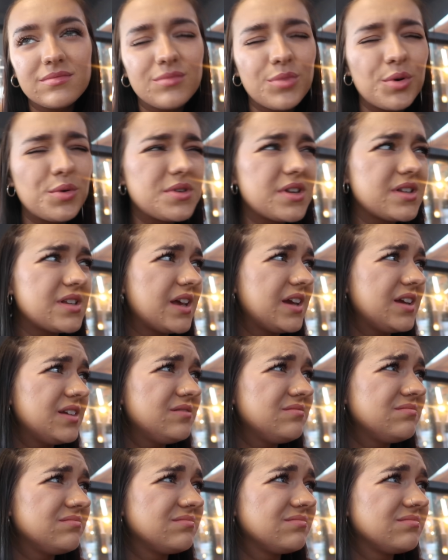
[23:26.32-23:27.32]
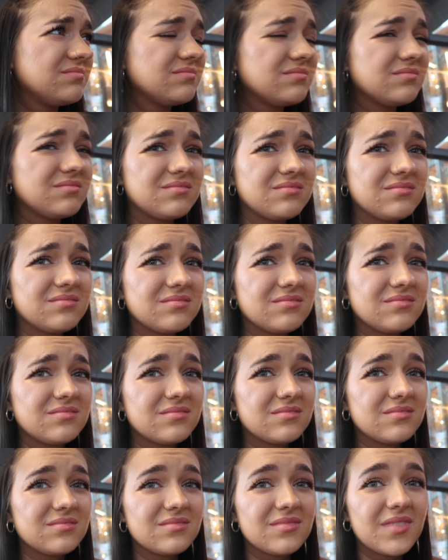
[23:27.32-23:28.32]
What was I saying? Something
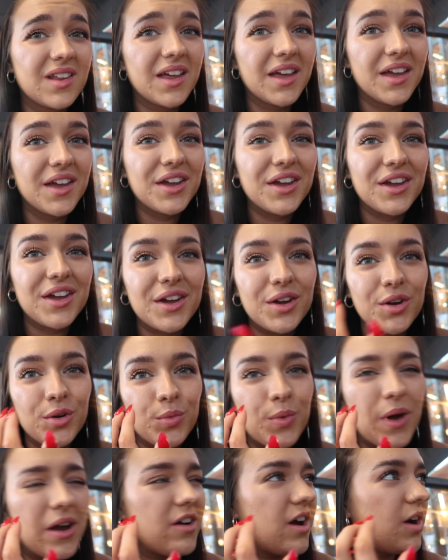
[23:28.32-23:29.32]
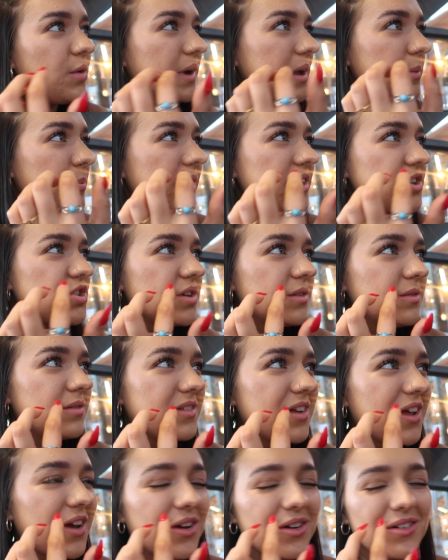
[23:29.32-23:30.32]
like Newcastle's better than Where are we? Picture
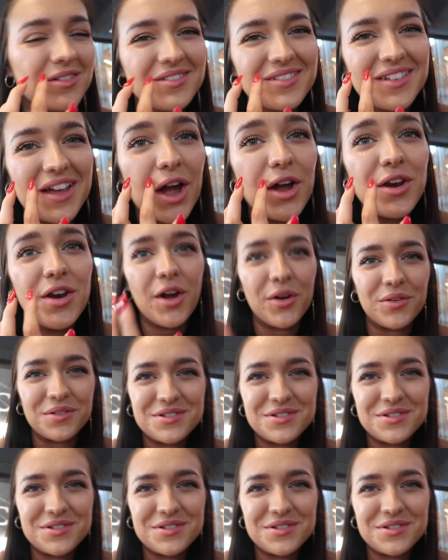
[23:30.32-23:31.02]
no. I know.